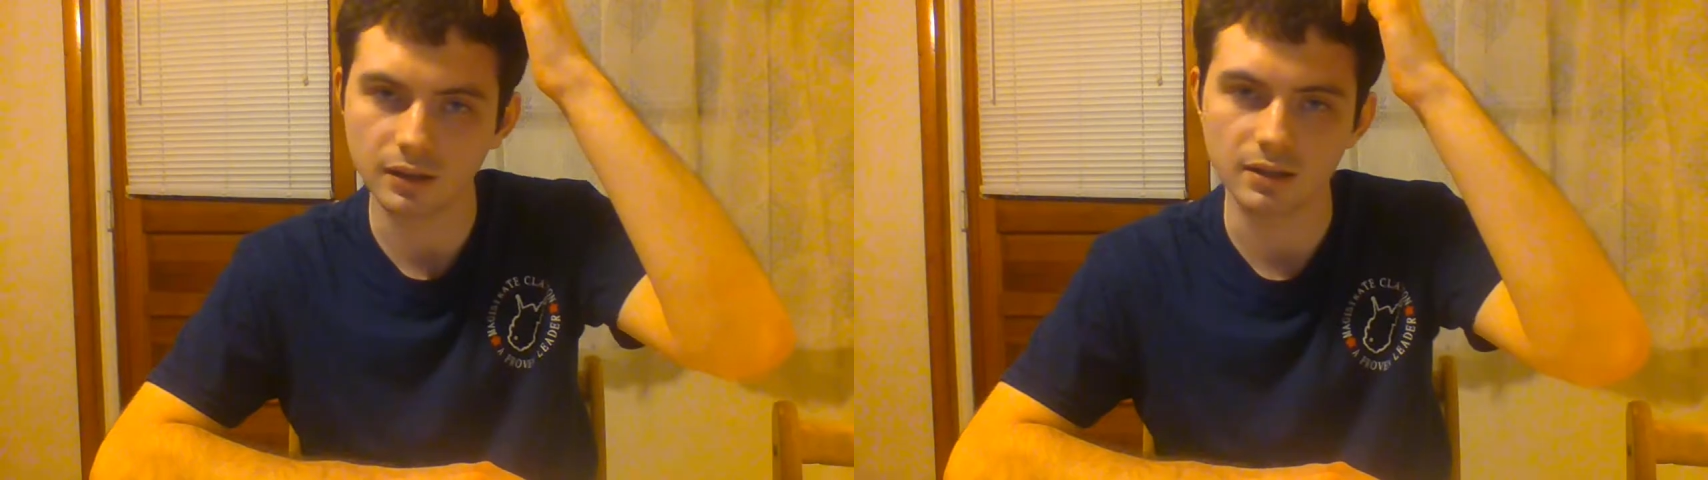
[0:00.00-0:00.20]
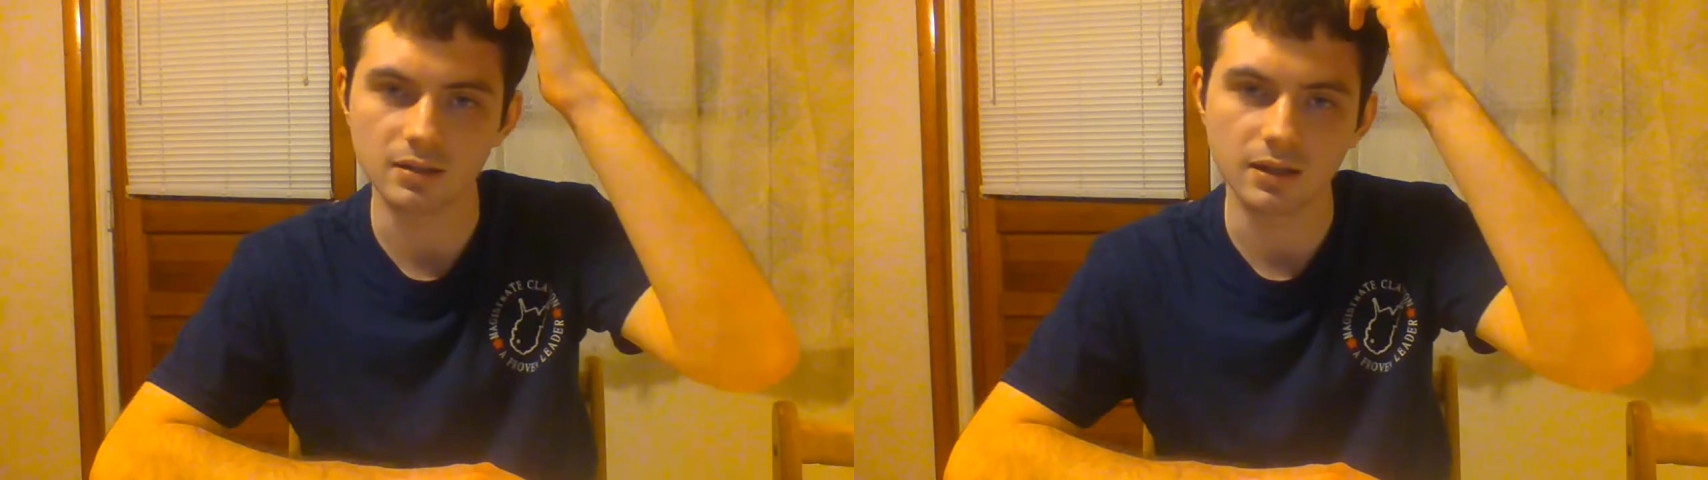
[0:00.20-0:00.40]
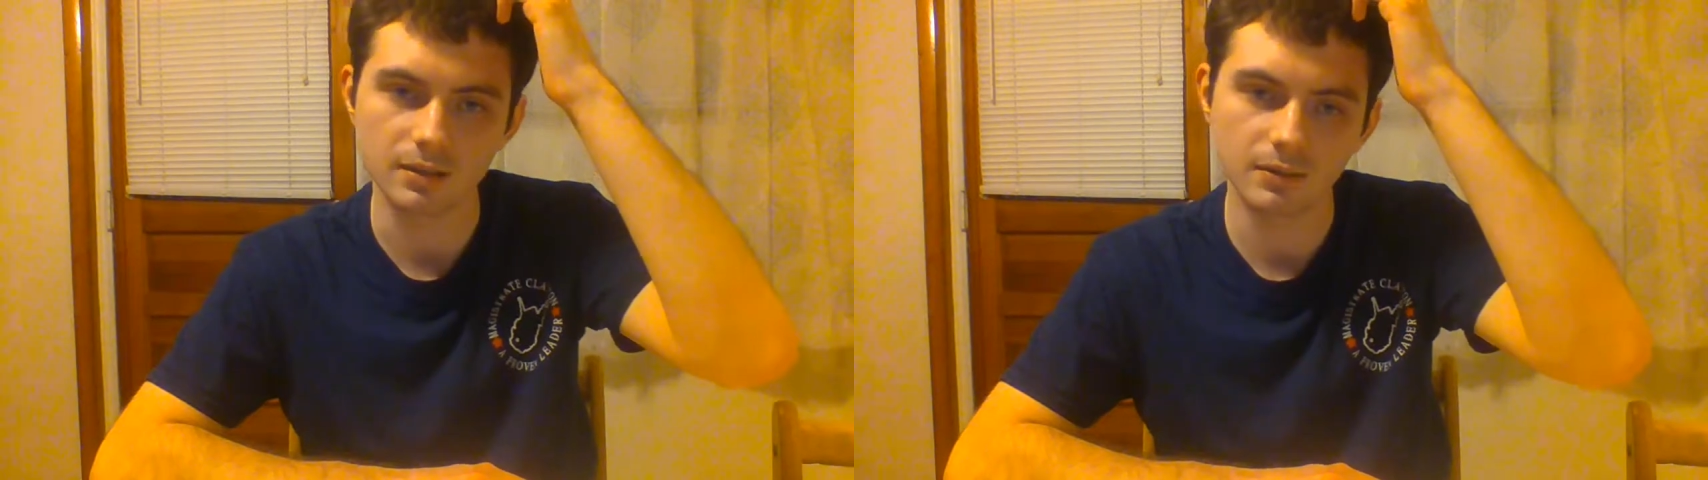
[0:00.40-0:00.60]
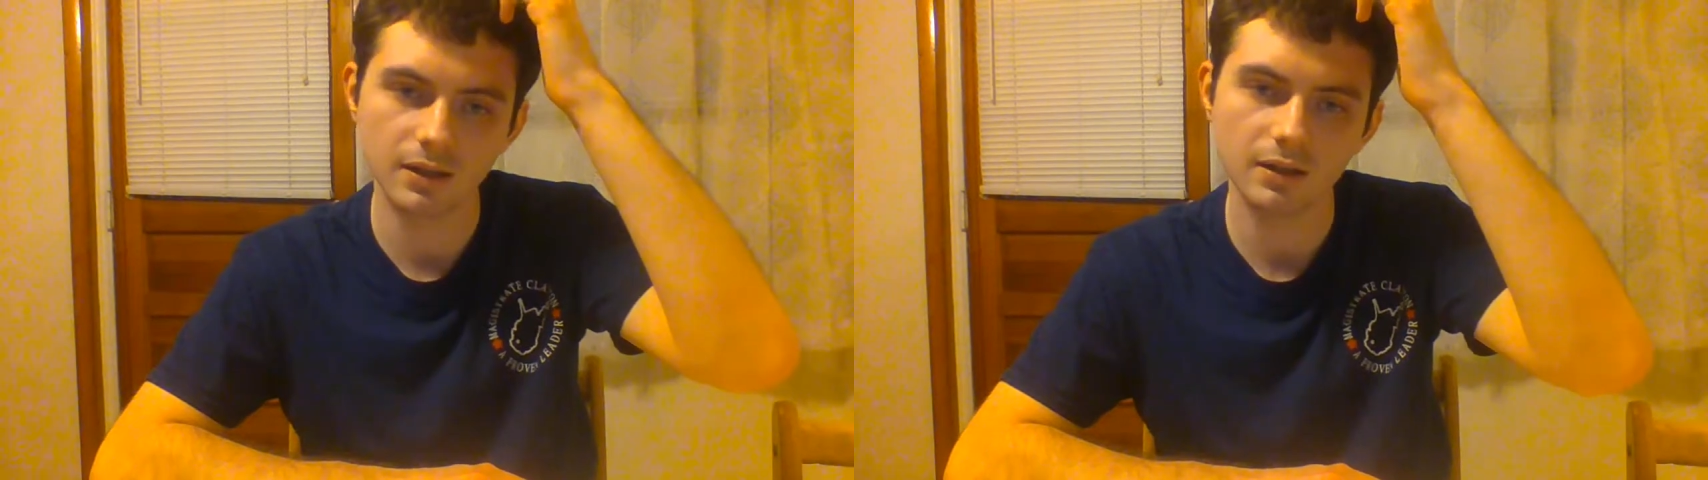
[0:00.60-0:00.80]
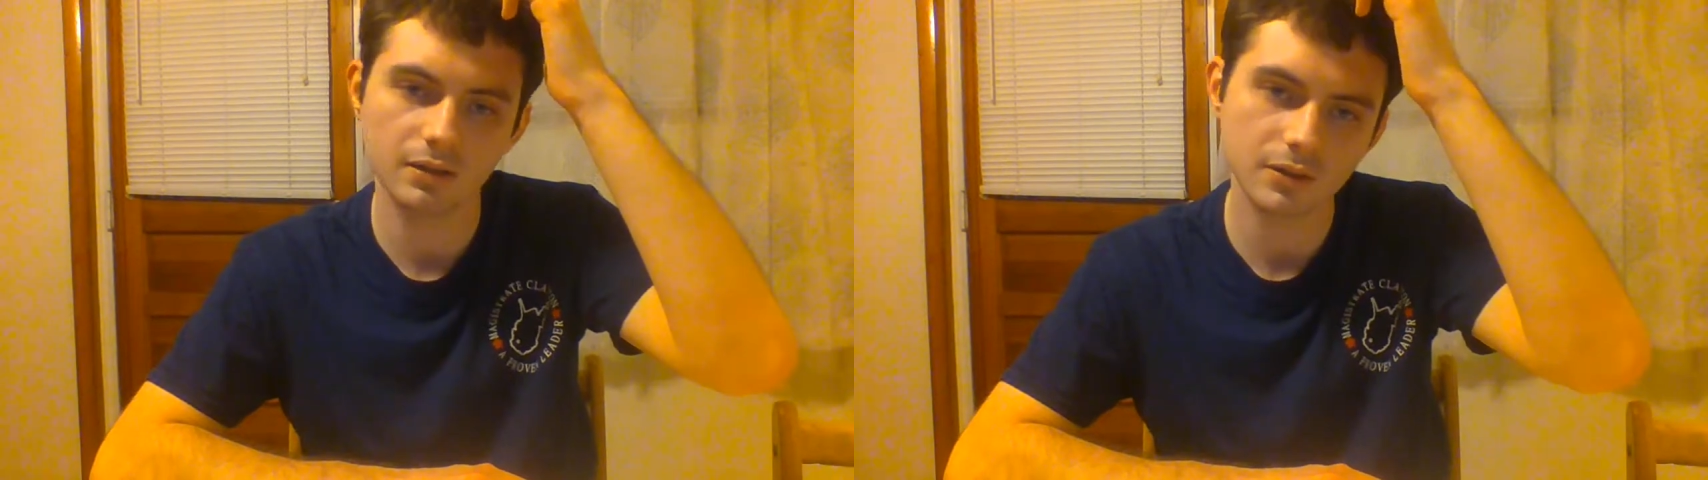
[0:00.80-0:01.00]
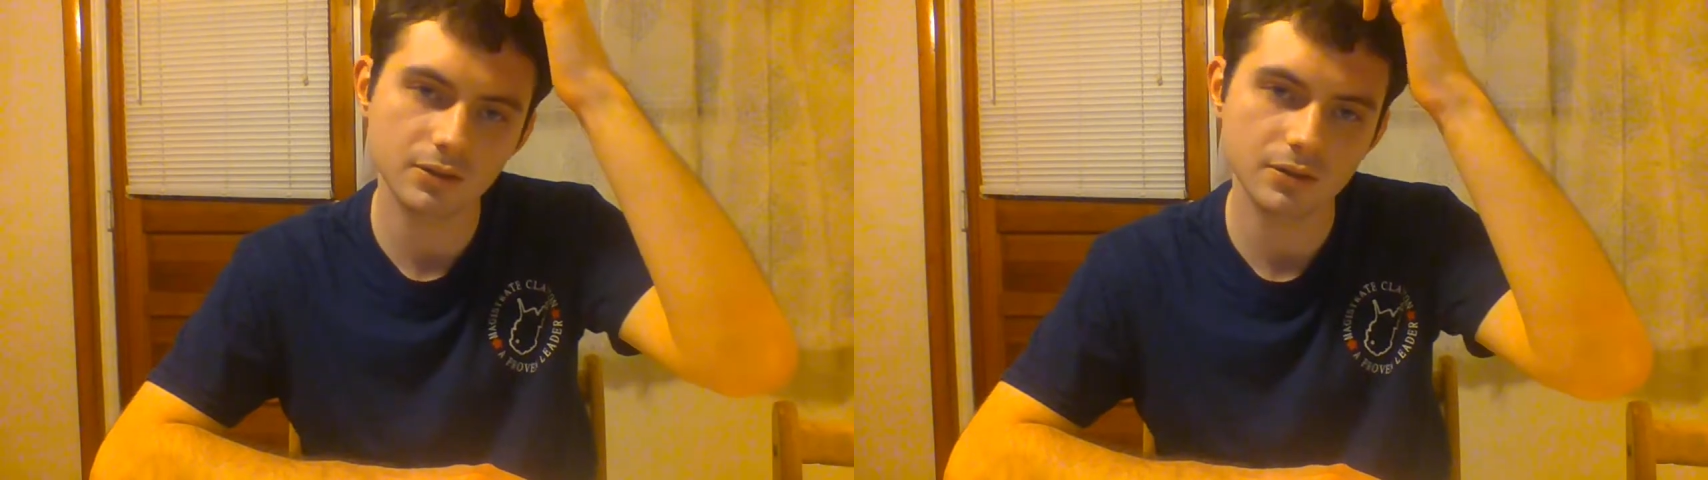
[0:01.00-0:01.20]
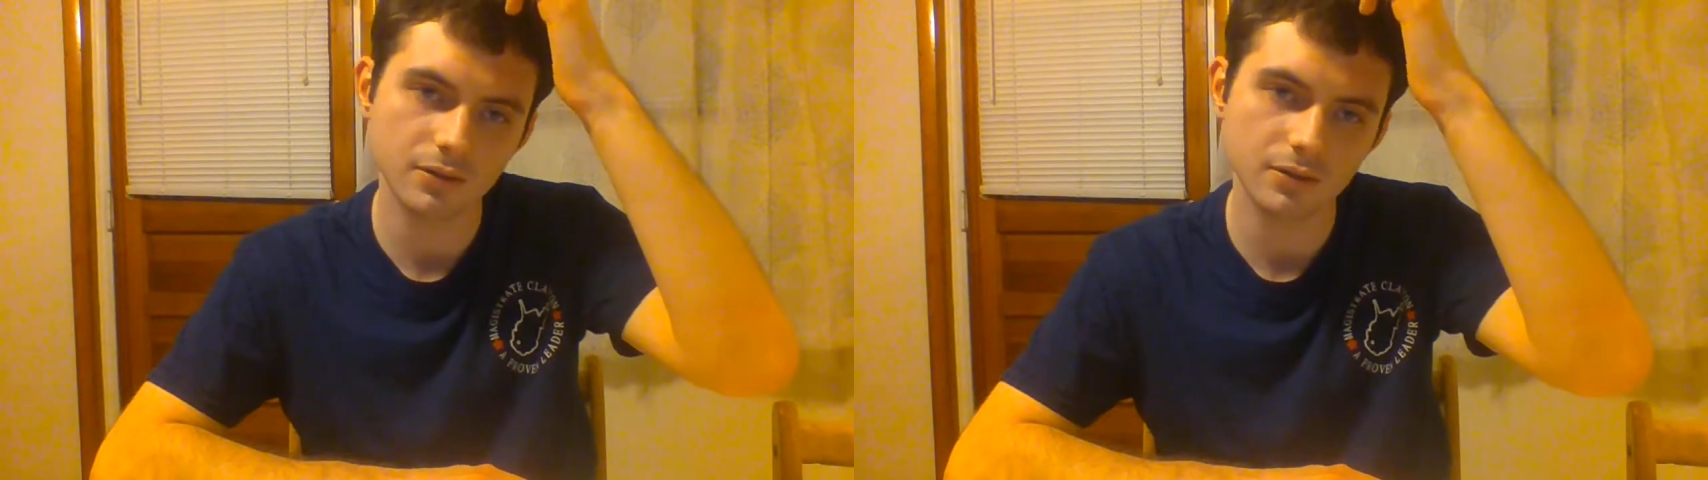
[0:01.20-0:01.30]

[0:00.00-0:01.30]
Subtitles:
as I am getting closer